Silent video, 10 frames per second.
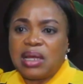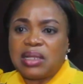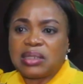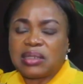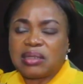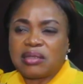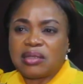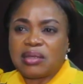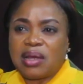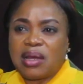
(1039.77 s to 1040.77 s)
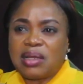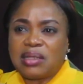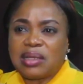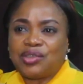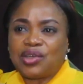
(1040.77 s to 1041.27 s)
It's
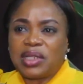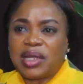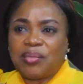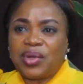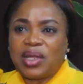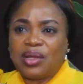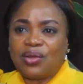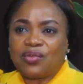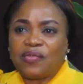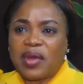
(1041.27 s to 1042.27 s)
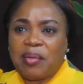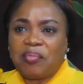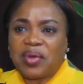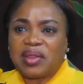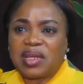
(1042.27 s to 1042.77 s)
a journey that brings a lot of
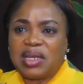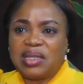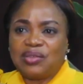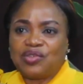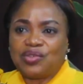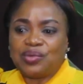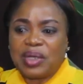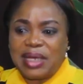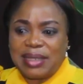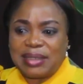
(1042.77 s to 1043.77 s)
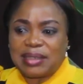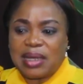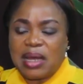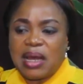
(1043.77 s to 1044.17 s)
empathy into it,